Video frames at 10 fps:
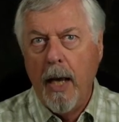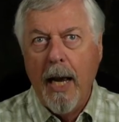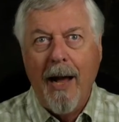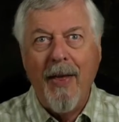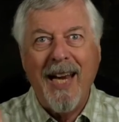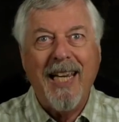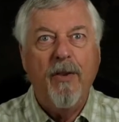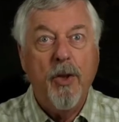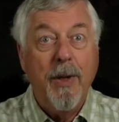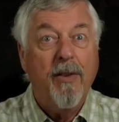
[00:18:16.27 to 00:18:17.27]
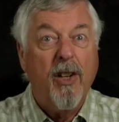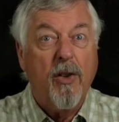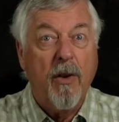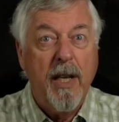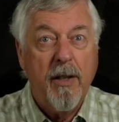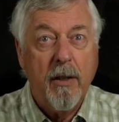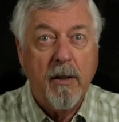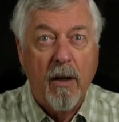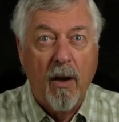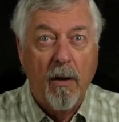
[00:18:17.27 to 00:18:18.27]
And that gives you even greater
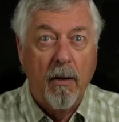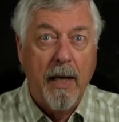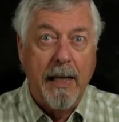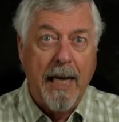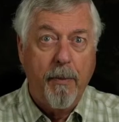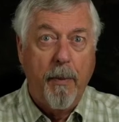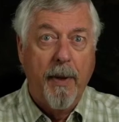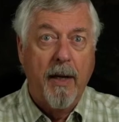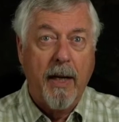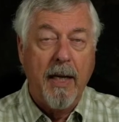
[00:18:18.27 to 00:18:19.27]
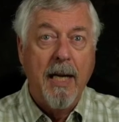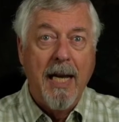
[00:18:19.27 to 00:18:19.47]
low light capability.